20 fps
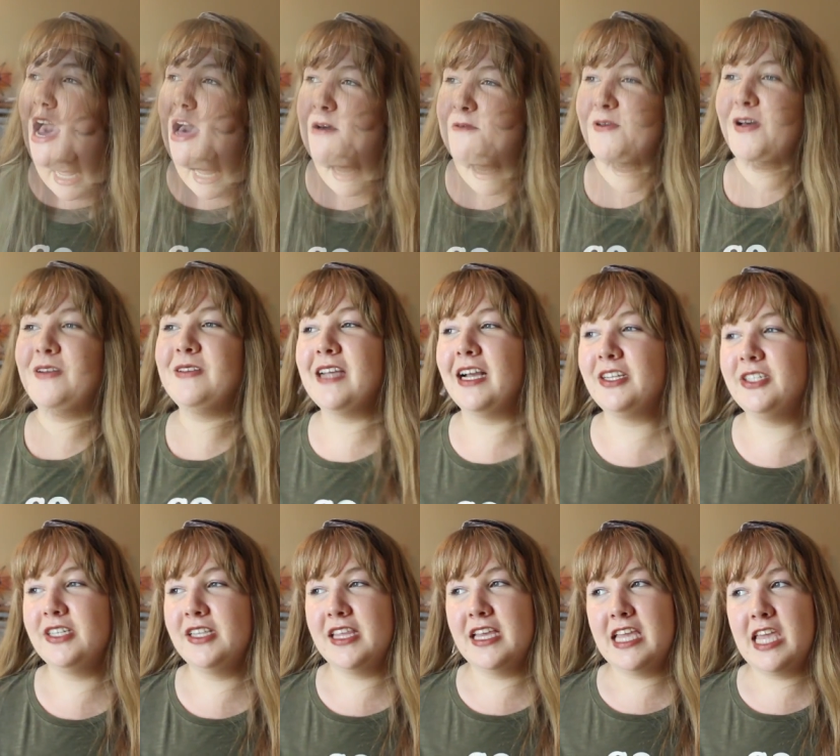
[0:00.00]
Um, I was
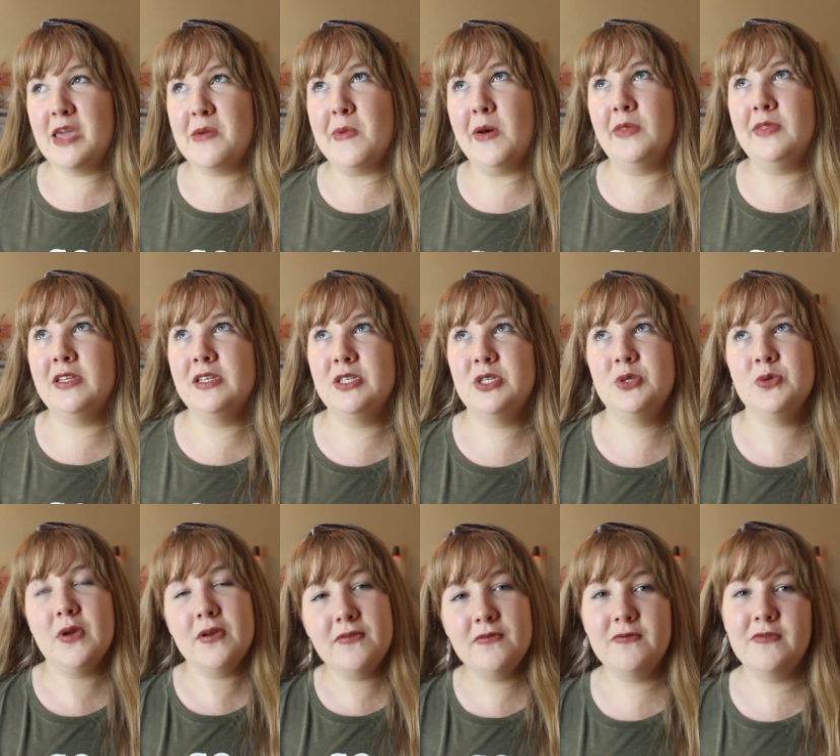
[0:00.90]
actually thinking about this
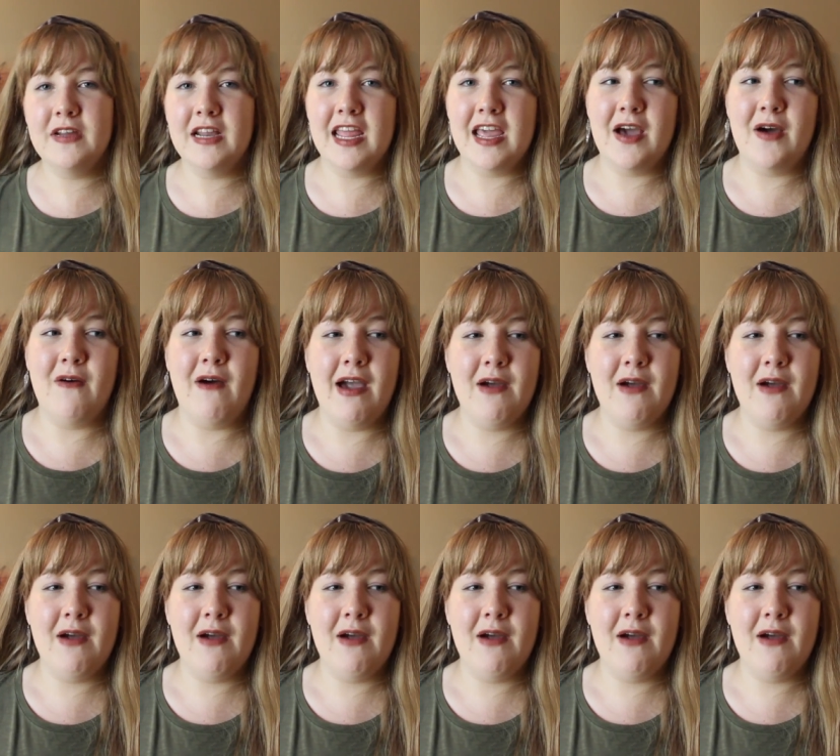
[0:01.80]
thrift video.